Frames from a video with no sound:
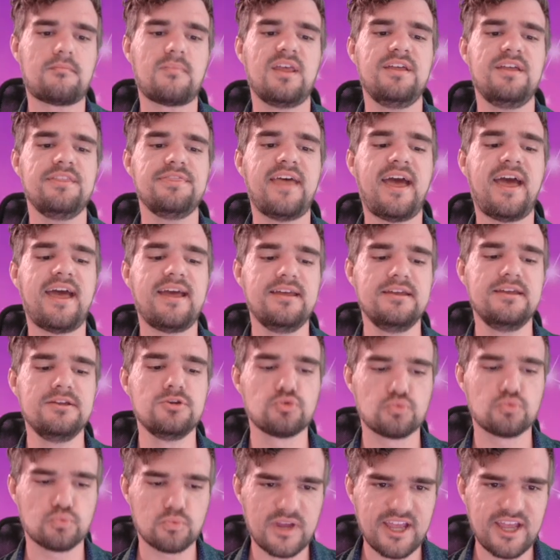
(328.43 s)
that
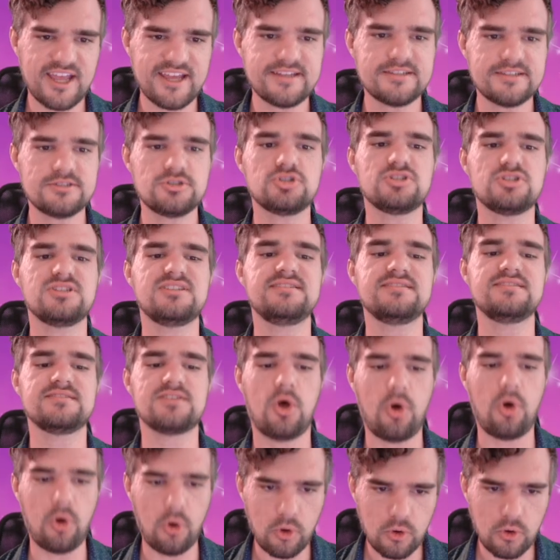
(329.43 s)
enraged is
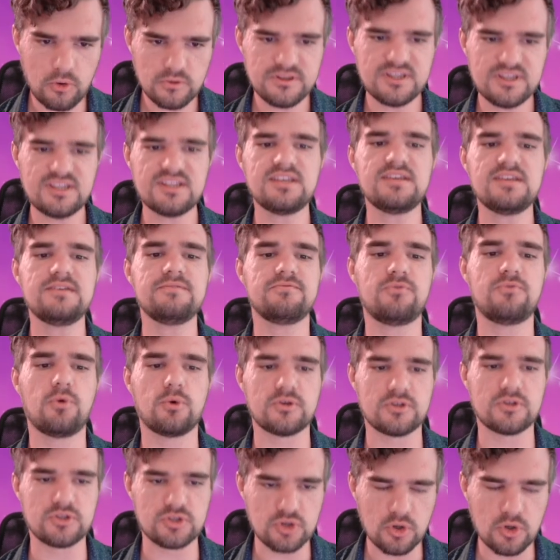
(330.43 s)
only for
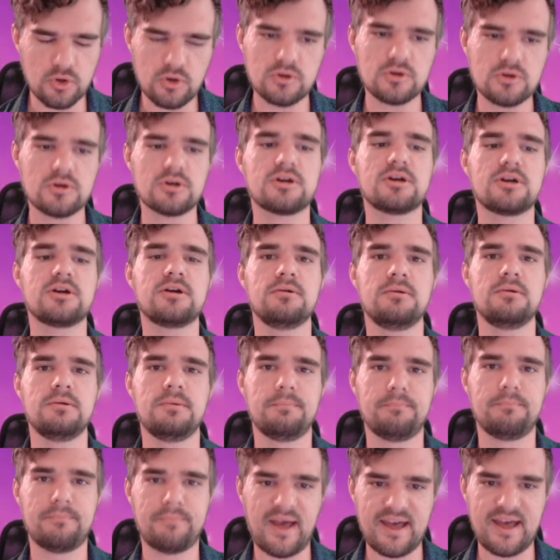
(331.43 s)
your
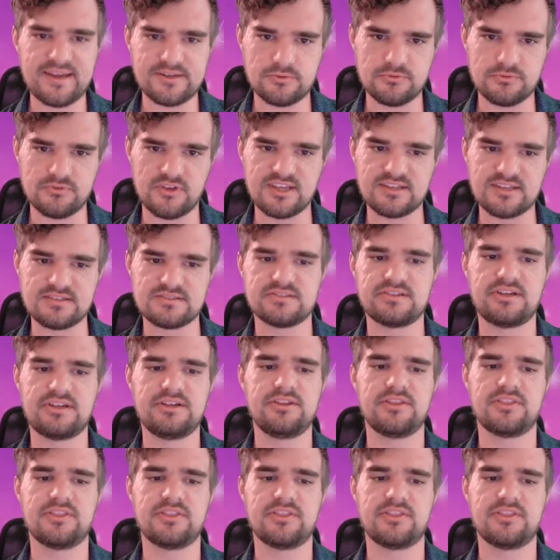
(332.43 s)
battle phase,